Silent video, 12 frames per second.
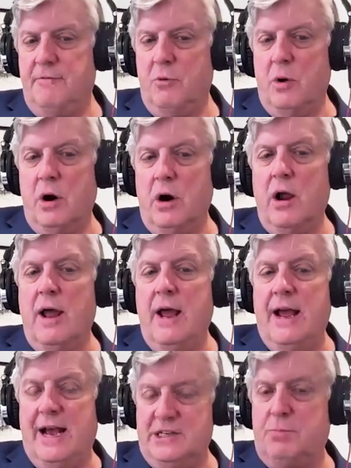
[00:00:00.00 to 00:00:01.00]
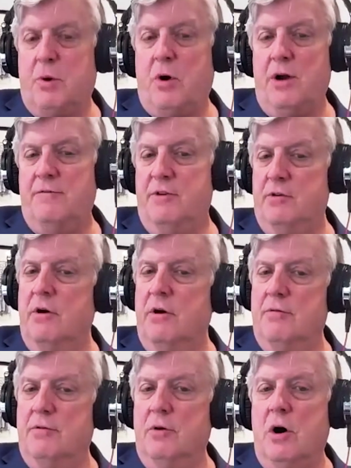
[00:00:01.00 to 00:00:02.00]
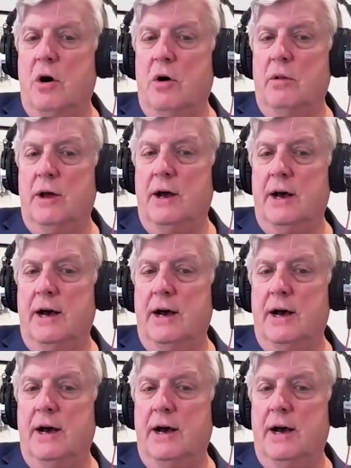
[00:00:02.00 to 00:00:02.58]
for as part of your overall